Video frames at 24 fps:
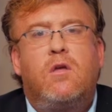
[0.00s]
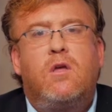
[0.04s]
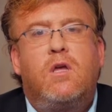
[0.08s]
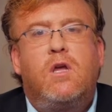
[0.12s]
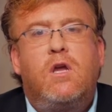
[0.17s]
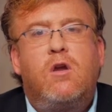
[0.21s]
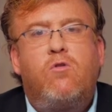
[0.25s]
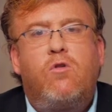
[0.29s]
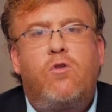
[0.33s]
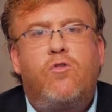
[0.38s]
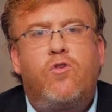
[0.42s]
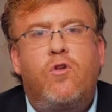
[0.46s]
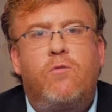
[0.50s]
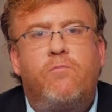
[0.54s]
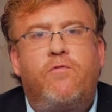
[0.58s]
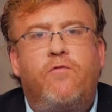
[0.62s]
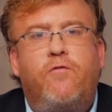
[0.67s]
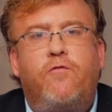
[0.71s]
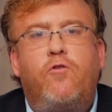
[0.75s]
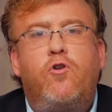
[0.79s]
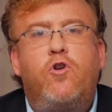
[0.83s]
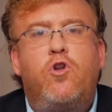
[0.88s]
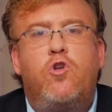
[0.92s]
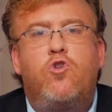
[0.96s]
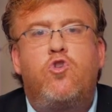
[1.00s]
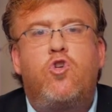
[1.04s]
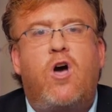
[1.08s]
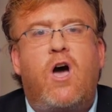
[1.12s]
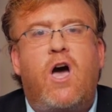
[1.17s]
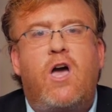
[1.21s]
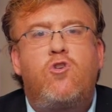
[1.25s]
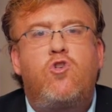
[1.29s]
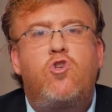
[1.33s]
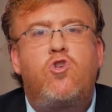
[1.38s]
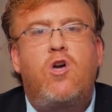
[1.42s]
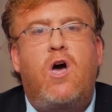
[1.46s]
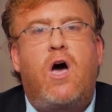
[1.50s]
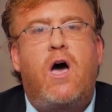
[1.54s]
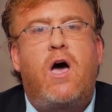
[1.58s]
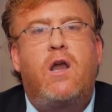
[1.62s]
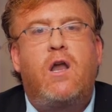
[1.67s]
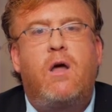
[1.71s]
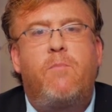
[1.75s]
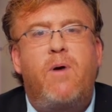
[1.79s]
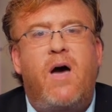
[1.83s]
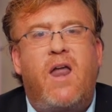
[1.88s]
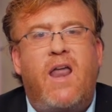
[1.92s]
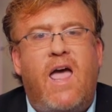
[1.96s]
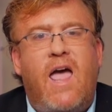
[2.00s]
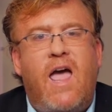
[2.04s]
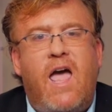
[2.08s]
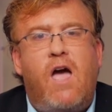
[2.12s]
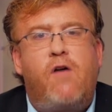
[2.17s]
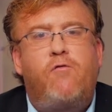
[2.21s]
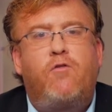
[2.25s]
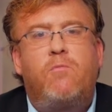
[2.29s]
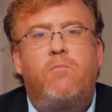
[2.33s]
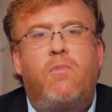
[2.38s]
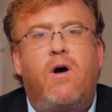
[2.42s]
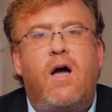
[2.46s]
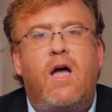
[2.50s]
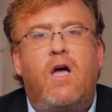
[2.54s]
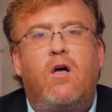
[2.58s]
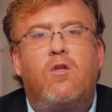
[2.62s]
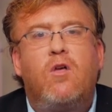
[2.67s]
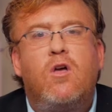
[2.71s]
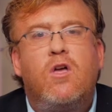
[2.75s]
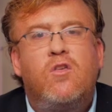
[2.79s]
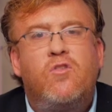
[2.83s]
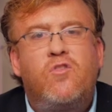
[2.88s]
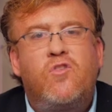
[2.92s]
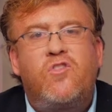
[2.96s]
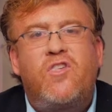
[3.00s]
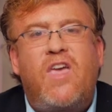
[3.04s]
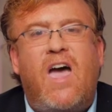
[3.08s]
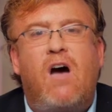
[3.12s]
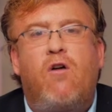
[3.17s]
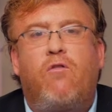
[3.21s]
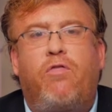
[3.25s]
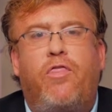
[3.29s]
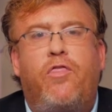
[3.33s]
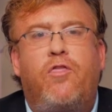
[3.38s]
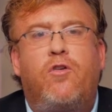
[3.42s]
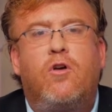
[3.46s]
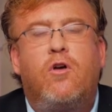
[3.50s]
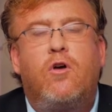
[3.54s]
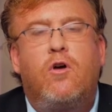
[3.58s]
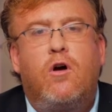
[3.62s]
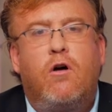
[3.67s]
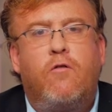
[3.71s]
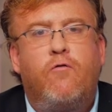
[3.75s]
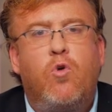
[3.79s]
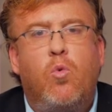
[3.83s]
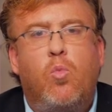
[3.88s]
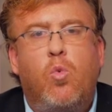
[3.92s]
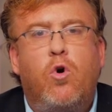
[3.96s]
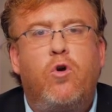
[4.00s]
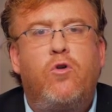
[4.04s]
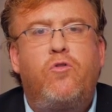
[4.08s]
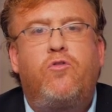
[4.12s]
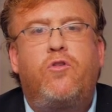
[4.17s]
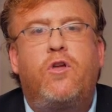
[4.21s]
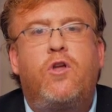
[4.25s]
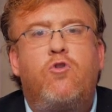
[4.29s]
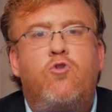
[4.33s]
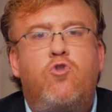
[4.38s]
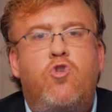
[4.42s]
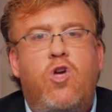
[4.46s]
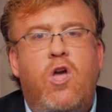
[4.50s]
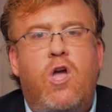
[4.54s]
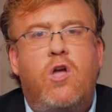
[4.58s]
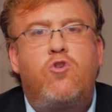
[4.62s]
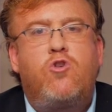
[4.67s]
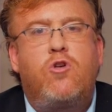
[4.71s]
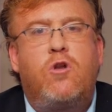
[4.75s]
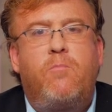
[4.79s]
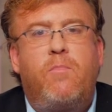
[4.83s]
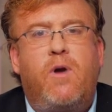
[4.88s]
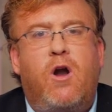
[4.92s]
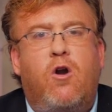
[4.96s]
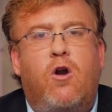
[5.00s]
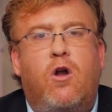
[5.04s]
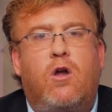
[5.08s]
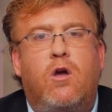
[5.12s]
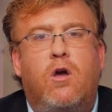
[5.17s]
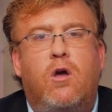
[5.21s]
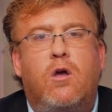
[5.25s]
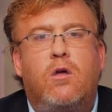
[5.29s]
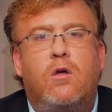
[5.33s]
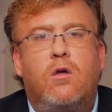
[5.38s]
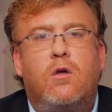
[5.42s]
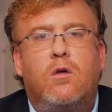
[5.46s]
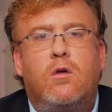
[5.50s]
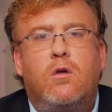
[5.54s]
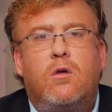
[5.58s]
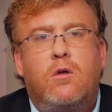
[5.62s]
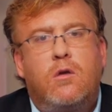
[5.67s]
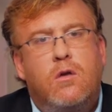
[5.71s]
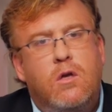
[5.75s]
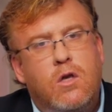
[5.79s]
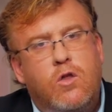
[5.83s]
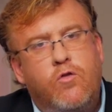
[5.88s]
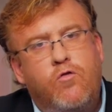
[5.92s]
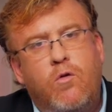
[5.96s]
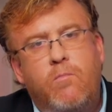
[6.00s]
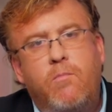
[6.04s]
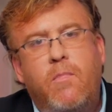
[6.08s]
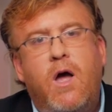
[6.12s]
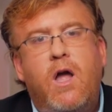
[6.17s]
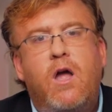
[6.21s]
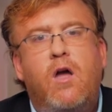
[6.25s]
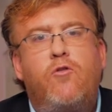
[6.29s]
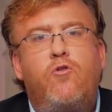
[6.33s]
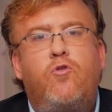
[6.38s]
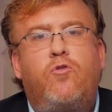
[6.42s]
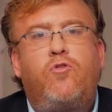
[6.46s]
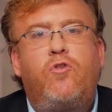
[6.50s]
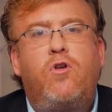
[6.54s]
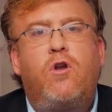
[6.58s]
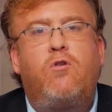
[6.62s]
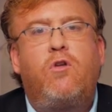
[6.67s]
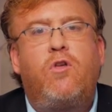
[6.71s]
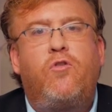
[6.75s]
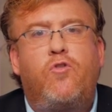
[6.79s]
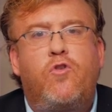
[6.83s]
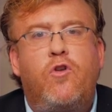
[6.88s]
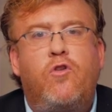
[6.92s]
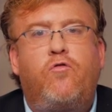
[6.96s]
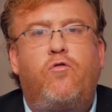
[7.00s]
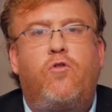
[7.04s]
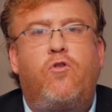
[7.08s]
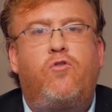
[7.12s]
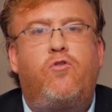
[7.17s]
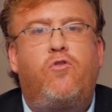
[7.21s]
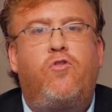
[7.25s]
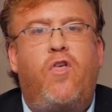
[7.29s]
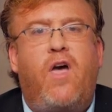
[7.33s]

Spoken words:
here is some footage I shot about a half a mile south of the worst interchange in America. It's from my other series, This Versus